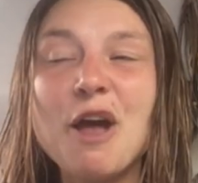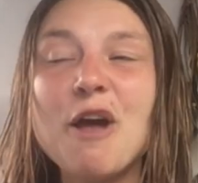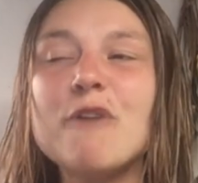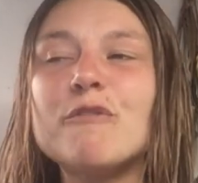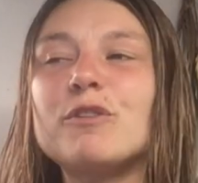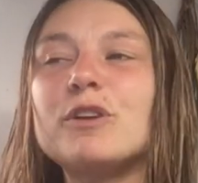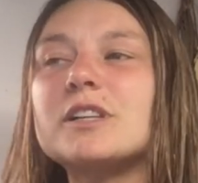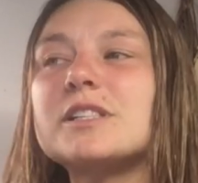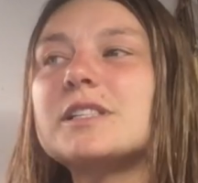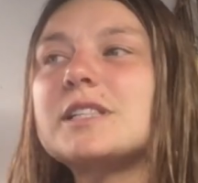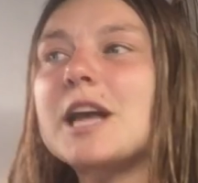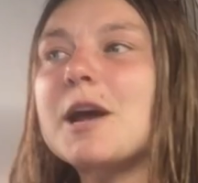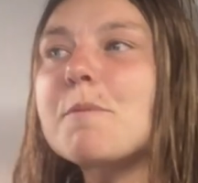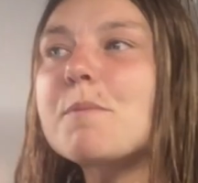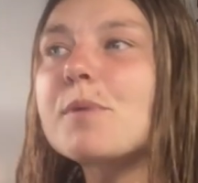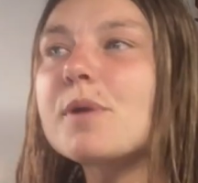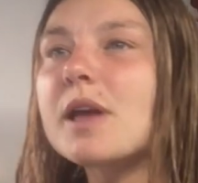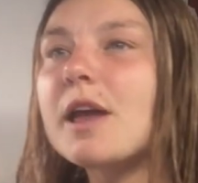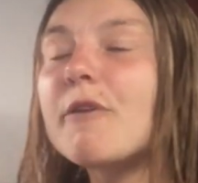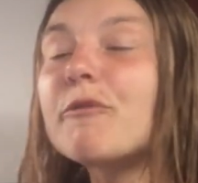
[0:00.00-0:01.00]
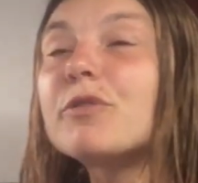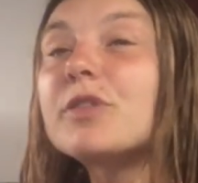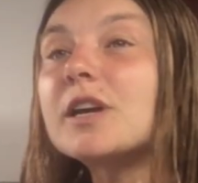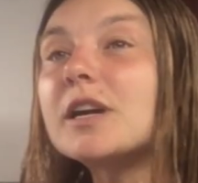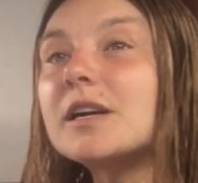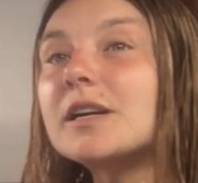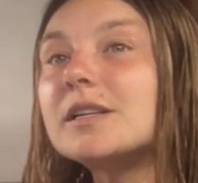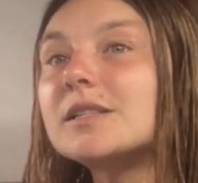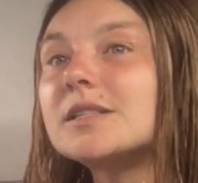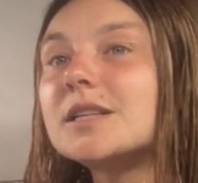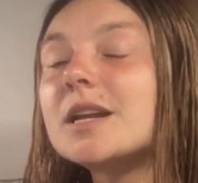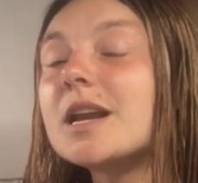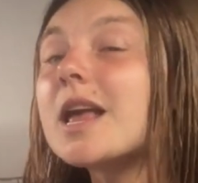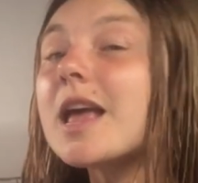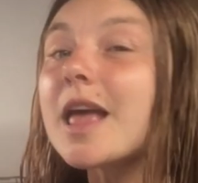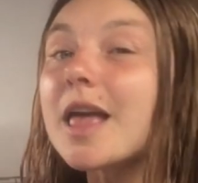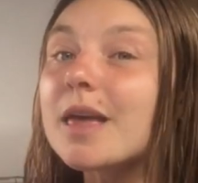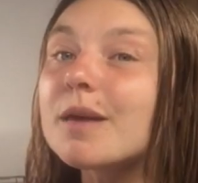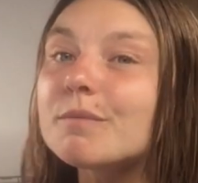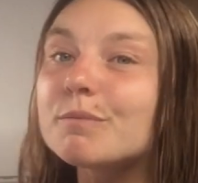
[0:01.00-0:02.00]
For example, if there is an
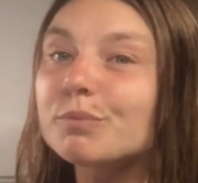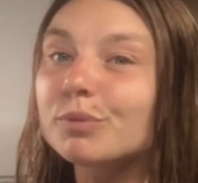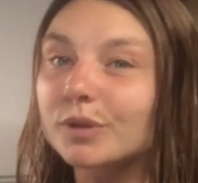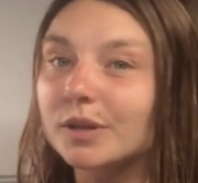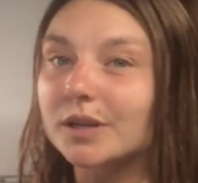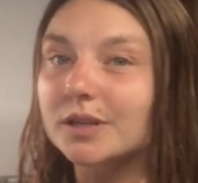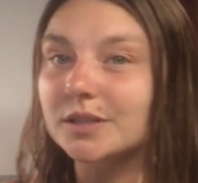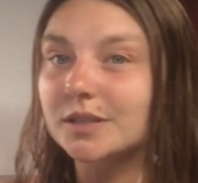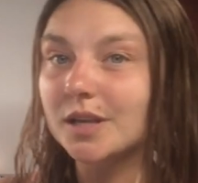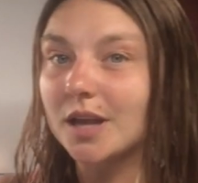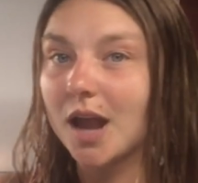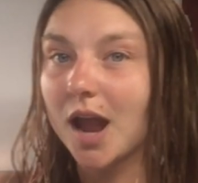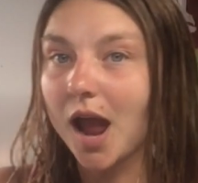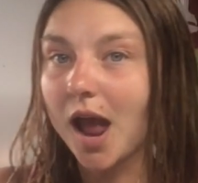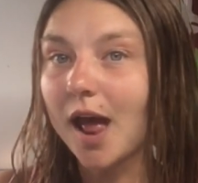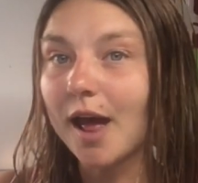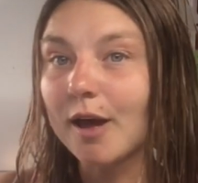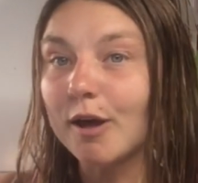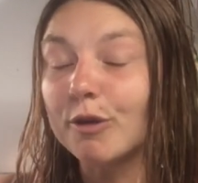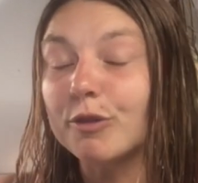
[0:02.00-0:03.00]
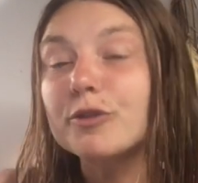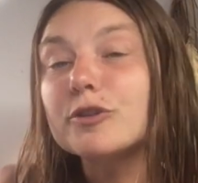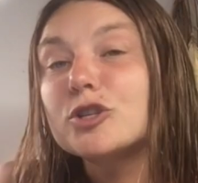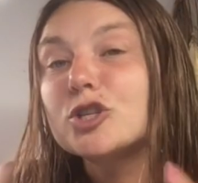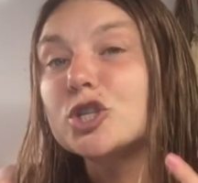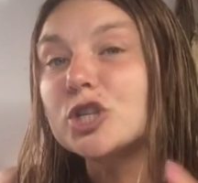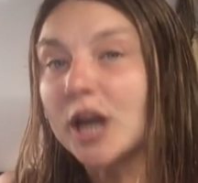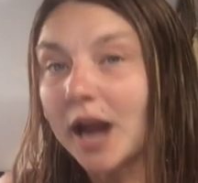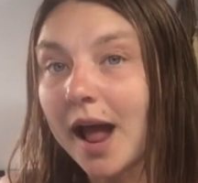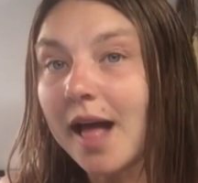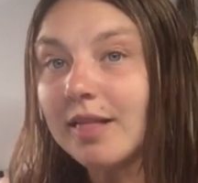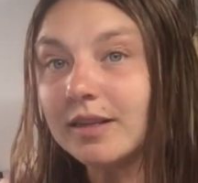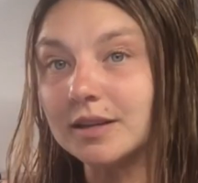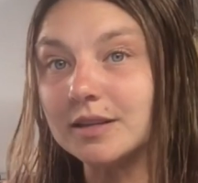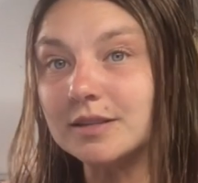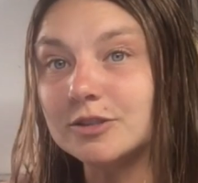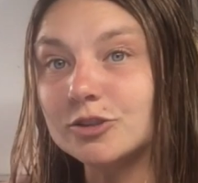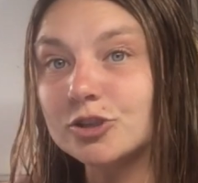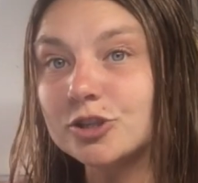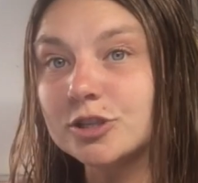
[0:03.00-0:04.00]
implicit health
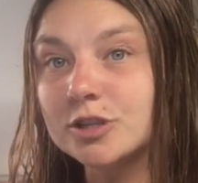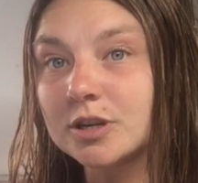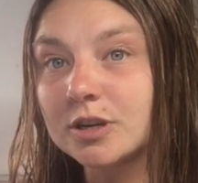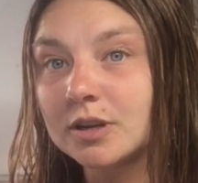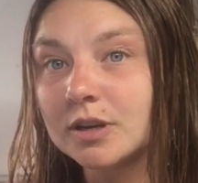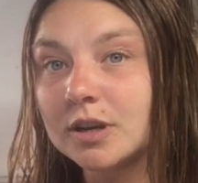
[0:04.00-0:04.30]
challenge